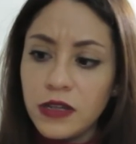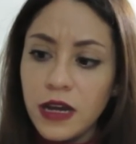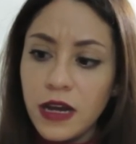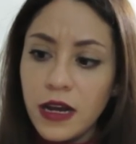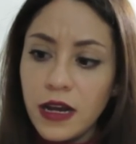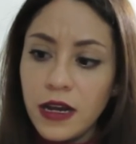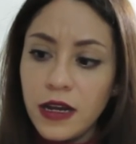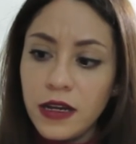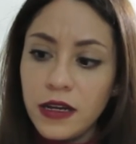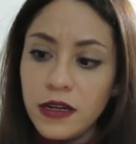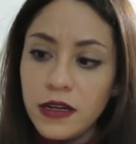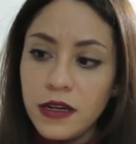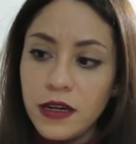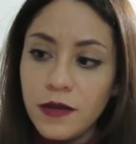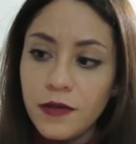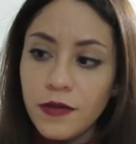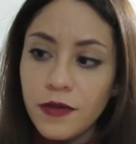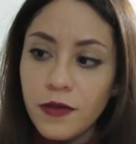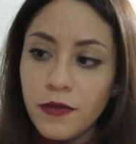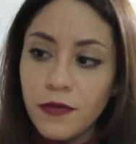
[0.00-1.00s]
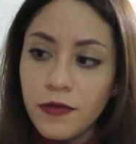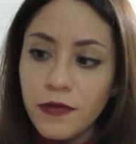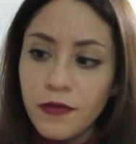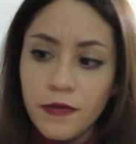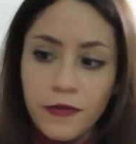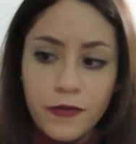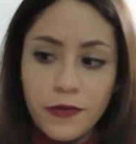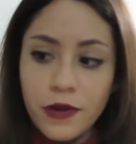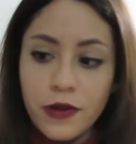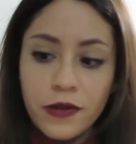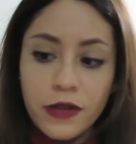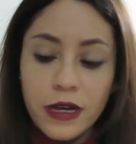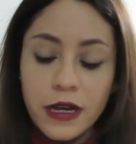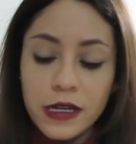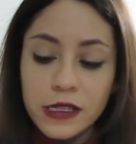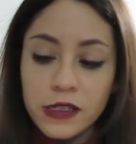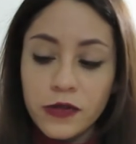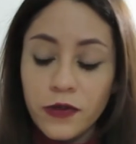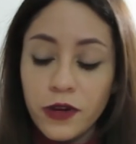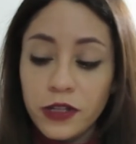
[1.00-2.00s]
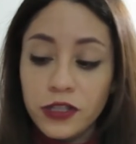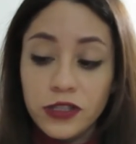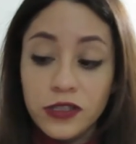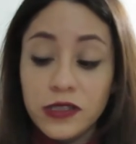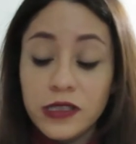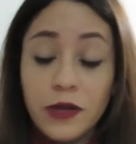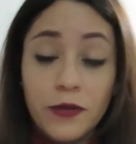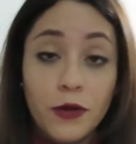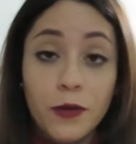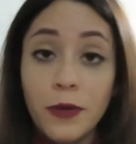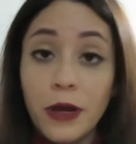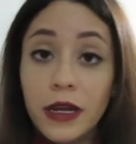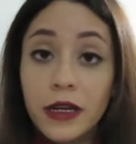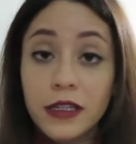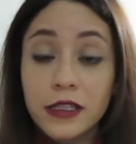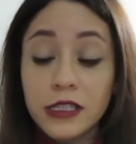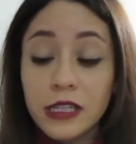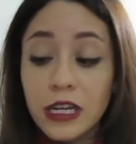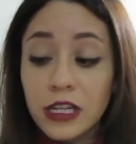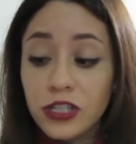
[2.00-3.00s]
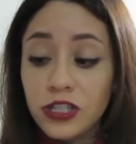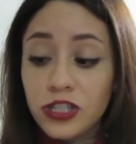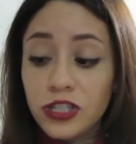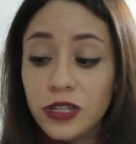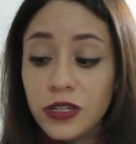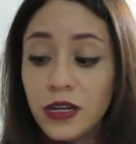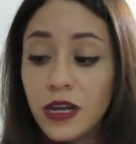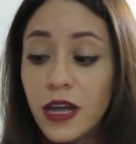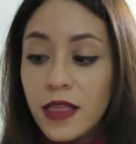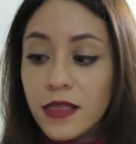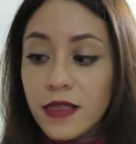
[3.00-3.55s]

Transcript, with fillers: I never realized, or I just never paid attention,